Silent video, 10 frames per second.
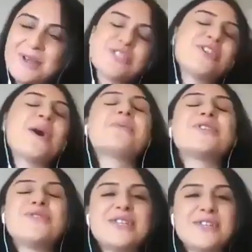
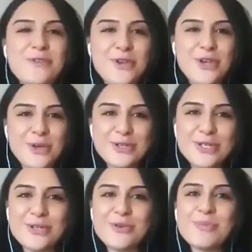opportunity for you
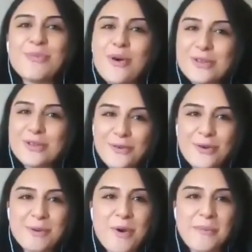to pause for
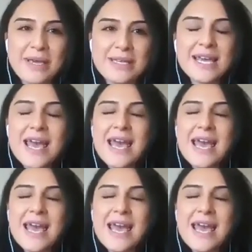a moment